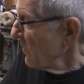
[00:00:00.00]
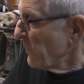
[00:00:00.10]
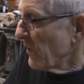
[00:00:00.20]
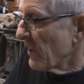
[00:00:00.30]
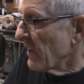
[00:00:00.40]

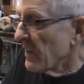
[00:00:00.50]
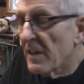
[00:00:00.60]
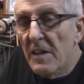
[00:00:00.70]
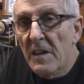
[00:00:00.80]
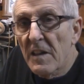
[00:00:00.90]
put
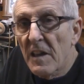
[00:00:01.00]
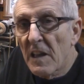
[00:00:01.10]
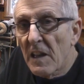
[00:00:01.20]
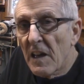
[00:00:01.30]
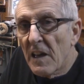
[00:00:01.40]
a
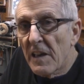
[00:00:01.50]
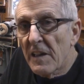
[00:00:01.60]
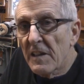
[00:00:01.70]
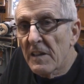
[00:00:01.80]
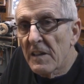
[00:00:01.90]

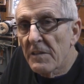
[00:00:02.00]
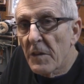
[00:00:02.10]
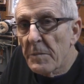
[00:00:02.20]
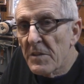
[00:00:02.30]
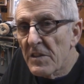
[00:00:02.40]
line
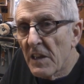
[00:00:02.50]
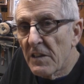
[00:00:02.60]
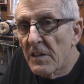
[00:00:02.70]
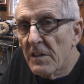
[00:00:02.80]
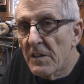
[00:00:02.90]
from the
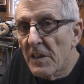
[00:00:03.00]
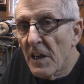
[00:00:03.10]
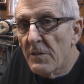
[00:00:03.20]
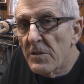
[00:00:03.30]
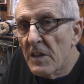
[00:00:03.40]
center to the
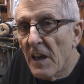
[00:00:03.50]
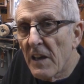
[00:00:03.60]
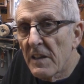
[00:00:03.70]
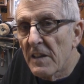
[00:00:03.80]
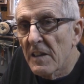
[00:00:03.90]

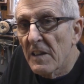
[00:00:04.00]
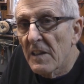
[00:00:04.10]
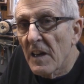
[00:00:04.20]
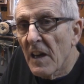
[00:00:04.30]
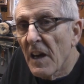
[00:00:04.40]
outside
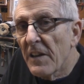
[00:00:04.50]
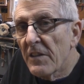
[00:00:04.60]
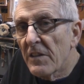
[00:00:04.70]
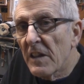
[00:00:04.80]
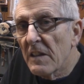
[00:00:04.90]

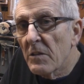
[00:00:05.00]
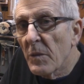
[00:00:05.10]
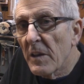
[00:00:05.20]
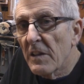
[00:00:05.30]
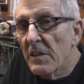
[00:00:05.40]

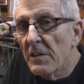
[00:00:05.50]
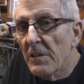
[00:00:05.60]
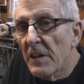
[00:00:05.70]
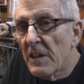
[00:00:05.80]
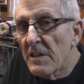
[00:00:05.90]
120
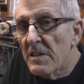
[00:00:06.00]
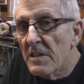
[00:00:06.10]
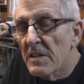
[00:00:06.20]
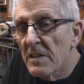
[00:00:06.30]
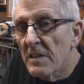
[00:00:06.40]
degrees